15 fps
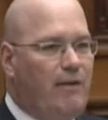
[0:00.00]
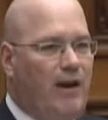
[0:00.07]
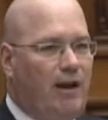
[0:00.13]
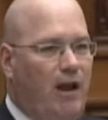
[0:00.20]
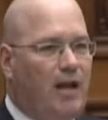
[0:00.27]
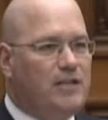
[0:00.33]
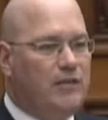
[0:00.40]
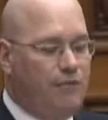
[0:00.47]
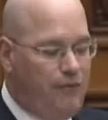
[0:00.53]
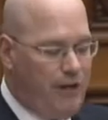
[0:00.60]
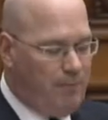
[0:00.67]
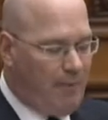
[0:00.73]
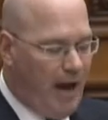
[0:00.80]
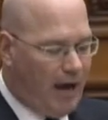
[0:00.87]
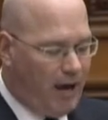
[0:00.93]
I've had lots of
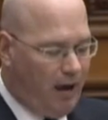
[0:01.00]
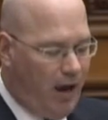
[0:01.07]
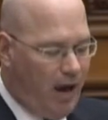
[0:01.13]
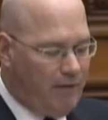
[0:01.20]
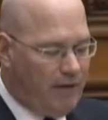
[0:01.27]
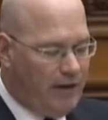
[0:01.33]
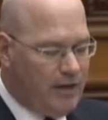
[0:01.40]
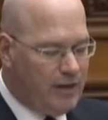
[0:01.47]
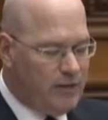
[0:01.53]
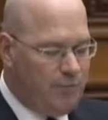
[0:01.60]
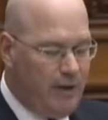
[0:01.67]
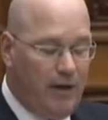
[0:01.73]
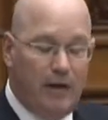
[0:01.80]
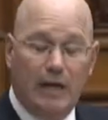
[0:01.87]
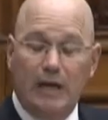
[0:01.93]
feedback. A lot of it has
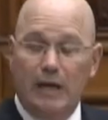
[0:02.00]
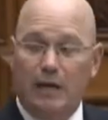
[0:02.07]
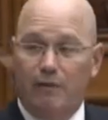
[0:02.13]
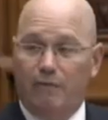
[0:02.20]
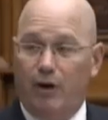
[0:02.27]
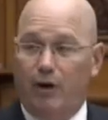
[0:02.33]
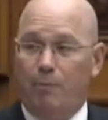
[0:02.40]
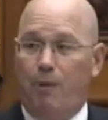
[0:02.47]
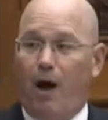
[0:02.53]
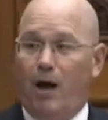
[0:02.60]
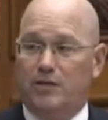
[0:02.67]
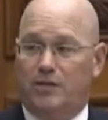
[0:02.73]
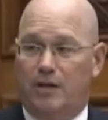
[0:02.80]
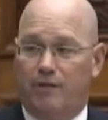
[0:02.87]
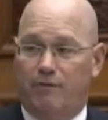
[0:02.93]
been very
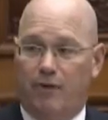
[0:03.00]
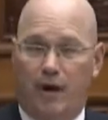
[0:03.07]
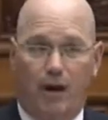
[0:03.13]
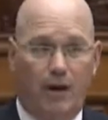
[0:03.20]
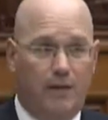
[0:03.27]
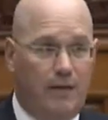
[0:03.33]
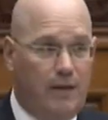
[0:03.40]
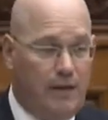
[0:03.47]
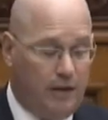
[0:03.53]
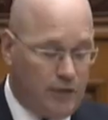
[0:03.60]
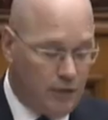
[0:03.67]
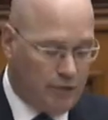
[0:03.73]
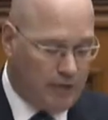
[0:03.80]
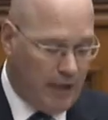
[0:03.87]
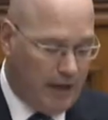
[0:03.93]
positive on the
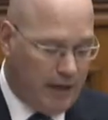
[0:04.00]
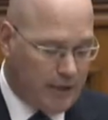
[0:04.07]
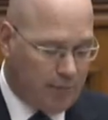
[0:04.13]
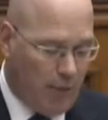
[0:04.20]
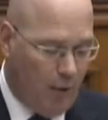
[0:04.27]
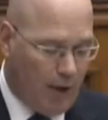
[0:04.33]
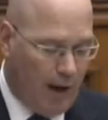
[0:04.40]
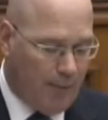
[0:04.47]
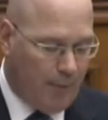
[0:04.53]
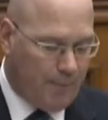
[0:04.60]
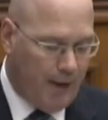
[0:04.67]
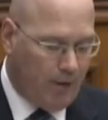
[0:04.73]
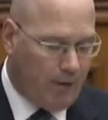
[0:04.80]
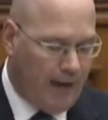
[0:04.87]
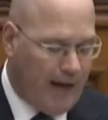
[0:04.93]
issues that I spoke up
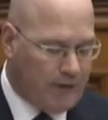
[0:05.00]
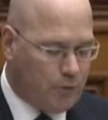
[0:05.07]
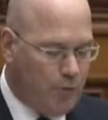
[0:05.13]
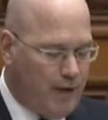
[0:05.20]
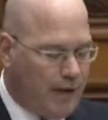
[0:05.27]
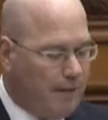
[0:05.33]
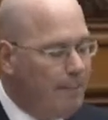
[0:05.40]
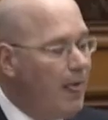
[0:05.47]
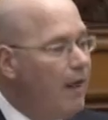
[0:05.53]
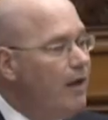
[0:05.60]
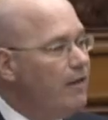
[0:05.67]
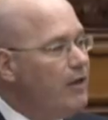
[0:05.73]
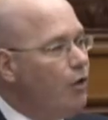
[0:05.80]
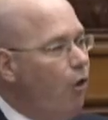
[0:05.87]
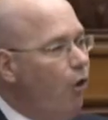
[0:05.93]
about last week.
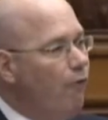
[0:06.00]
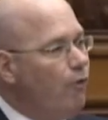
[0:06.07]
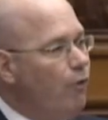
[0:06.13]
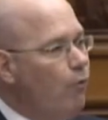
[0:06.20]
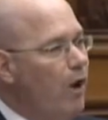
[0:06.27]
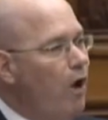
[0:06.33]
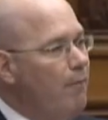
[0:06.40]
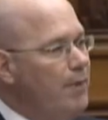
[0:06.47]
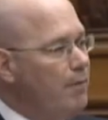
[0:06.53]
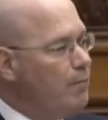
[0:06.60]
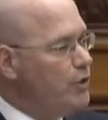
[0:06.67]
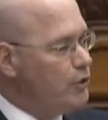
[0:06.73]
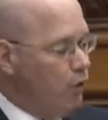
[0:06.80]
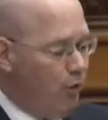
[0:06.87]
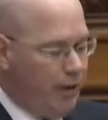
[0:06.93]
The overwhelming
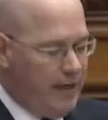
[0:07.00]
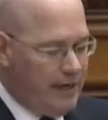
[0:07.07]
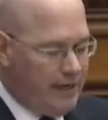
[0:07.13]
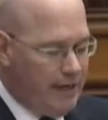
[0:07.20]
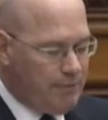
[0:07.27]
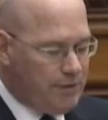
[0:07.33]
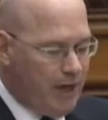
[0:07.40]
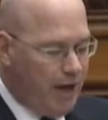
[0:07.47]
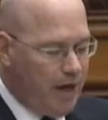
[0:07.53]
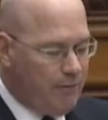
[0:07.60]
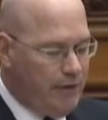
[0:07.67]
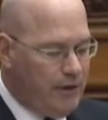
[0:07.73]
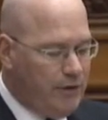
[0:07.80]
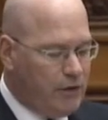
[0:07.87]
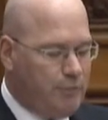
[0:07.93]
majority keep
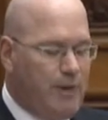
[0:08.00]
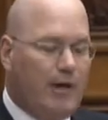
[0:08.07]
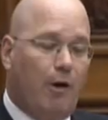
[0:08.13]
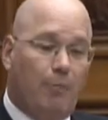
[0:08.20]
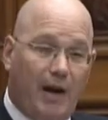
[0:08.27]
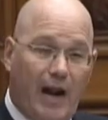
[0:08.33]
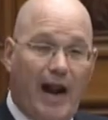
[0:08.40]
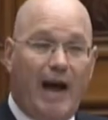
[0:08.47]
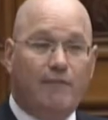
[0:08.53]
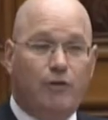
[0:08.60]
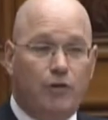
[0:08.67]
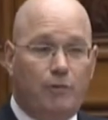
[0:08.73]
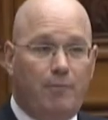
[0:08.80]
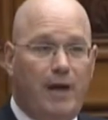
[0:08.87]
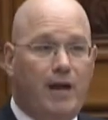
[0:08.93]
telling me to speak up, but I have
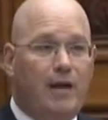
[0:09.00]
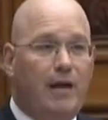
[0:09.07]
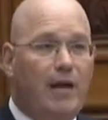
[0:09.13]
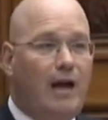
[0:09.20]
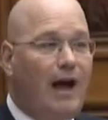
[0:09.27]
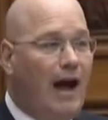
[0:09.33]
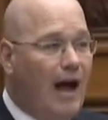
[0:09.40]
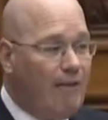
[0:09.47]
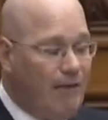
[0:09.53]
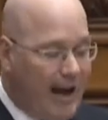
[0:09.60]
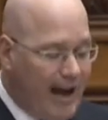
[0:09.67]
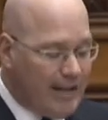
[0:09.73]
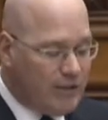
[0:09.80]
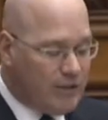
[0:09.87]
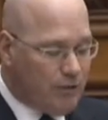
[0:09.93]
to admit, I've
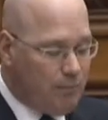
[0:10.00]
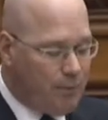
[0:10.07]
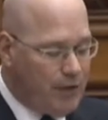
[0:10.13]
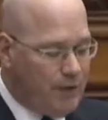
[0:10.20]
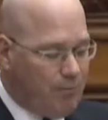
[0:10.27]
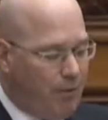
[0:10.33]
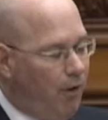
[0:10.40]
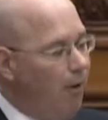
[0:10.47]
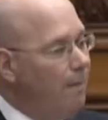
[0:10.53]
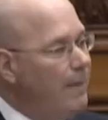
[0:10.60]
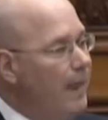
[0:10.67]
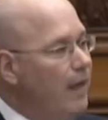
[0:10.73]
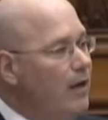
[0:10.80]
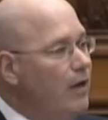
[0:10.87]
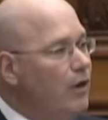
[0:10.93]
had some people
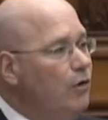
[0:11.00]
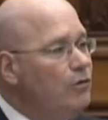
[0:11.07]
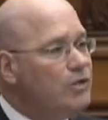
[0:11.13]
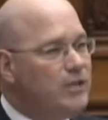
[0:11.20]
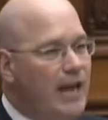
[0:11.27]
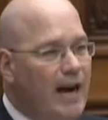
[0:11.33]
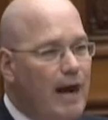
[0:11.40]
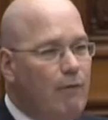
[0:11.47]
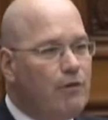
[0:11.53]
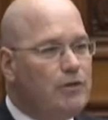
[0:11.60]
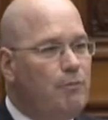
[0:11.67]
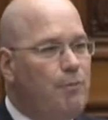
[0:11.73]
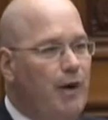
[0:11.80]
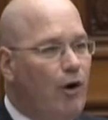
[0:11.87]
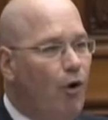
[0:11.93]
who said I
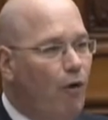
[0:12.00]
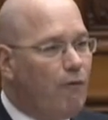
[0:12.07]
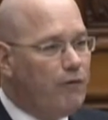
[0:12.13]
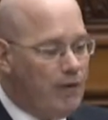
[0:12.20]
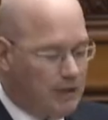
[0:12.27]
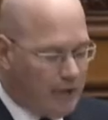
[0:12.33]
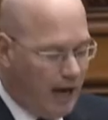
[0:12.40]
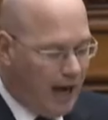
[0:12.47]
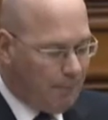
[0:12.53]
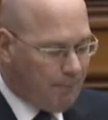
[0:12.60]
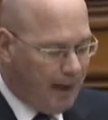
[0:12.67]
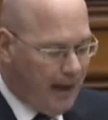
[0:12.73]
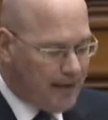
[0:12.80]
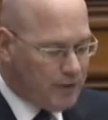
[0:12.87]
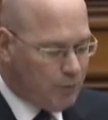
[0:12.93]
was a bit over the
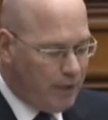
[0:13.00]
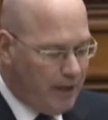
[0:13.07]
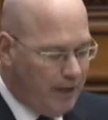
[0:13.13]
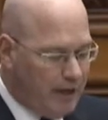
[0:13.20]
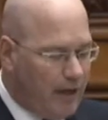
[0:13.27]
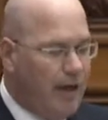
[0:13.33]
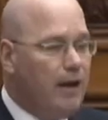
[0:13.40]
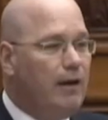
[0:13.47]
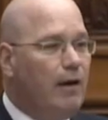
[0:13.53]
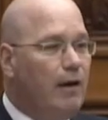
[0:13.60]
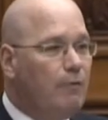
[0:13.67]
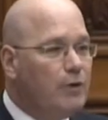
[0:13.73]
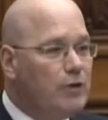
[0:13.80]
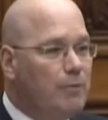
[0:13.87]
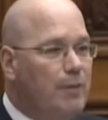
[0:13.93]
top last week and
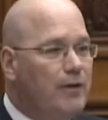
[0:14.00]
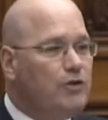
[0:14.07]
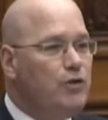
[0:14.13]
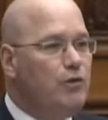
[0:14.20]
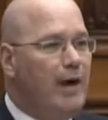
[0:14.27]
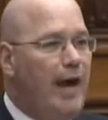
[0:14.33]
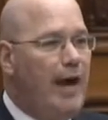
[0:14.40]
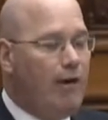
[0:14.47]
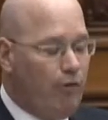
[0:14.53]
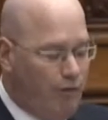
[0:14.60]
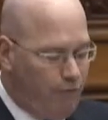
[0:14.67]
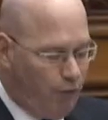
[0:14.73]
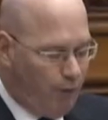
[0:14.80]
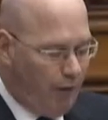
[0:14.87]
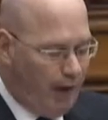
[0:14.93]
was a bit too
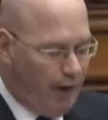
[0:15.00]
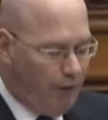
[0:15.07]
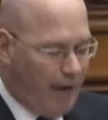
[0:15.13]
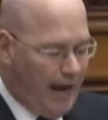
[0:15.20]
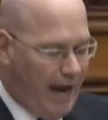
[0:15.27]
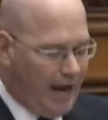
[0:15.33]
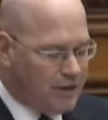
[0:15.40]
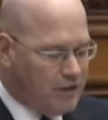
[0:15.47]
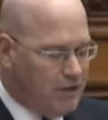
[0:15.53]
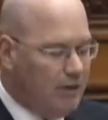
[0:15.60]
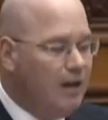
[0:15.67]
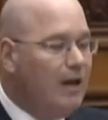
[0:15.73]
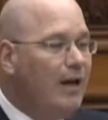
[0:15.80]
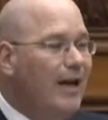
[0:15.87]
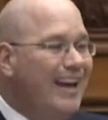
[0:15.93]
angry for my
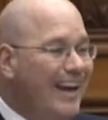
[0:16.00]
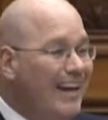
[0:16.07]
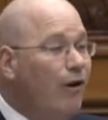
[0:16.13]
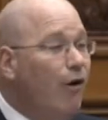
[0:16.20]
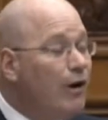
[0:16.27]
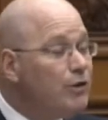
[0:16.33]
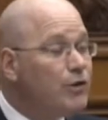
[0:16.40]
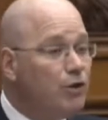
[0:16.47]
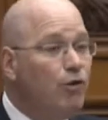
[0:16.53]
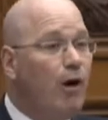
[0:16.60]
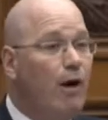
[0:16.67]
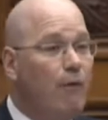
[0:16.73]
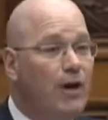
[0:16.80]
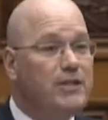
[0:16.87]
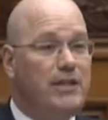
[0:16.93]
reaction. You know, it's true,
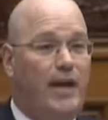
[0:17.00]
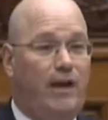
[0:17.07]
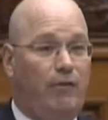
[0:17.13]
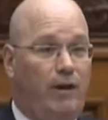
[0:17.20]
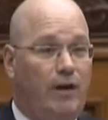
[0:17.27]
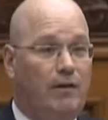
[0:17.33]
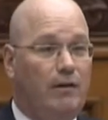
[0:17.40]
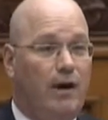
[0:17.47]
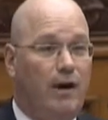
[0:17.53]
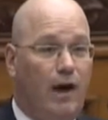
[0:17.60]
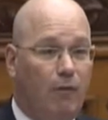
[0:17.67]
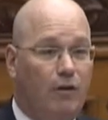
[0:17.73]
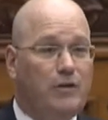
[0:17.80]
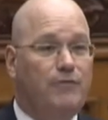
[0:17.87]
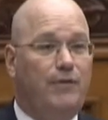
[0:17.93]
I was angry.
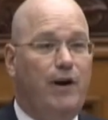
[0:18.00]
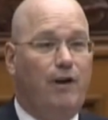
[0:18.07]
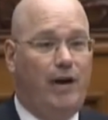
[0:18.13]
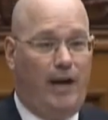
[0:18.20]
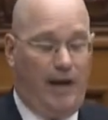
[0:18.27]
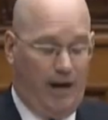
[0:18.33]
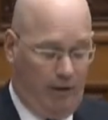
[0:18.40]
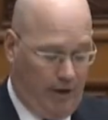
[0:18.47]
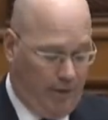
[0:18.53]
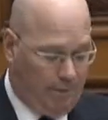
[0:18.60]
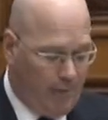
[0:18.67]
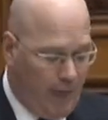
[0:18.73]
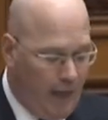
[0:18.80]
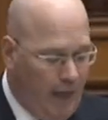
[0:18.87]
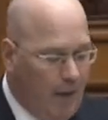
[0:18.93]
I was very angry.
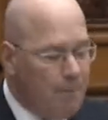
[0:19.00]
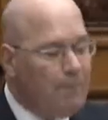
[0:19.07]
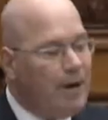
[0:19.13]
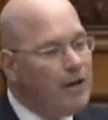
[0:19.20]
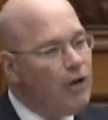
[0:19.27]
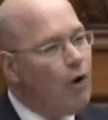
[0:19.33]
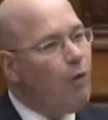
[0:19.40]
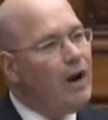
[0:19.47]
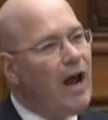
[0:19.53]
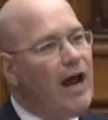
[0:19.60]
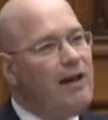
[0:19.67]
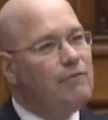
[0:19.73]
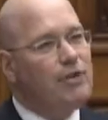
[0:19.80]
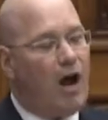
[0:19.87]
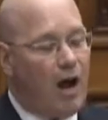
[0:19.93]
But you know, when I
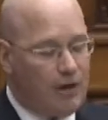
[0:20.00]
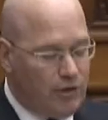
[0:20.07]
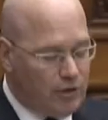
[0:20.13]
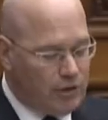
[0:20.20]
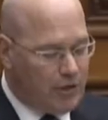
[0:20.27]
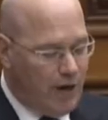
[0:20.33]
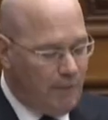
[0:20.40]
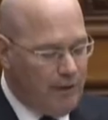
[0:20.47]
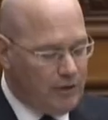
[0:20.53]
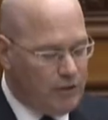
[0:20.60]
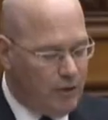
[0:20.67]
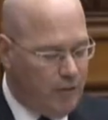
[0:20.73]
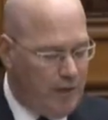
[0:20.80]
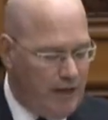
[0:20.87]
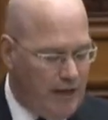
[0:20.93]
have doctors coming
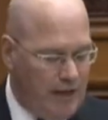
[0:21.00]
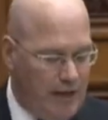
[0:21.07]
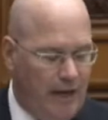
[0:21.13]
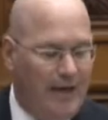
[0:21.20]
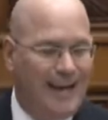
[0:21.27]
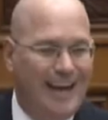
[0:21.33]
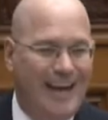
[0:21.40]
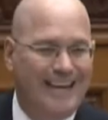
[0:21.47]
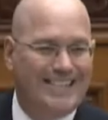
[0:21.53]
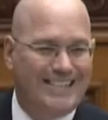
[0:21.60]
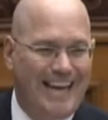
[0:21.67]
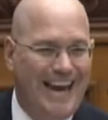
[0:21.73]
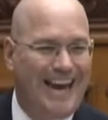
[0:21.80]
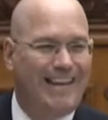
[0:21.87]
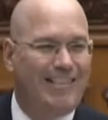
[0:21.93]
to me
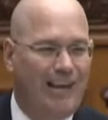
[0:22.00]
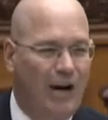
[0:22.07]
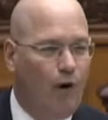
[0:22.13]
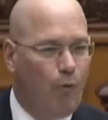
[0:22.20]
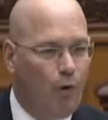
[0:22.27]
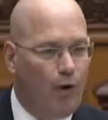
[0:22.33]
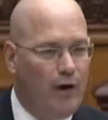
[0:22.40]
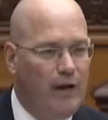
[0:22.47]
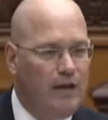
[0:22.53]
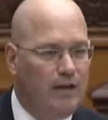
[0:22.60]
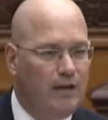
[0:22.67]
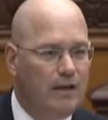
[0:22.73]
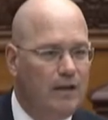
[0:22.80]
saying they're worried,